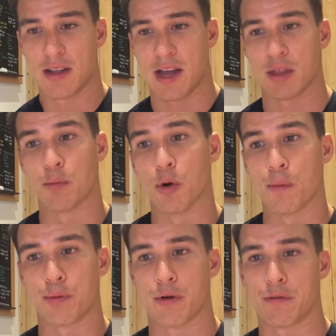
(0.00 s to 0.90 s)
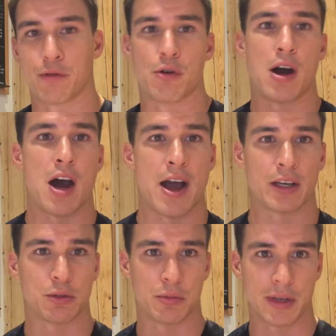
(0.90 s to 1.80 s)
And the more peripheral heart
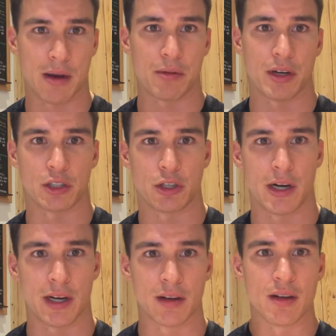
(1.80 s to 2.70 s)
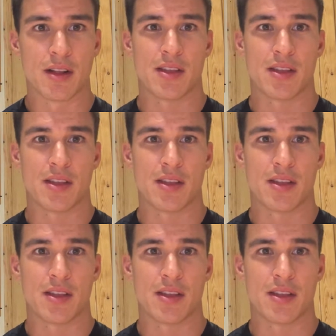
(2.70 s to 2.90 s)
action we get with our training,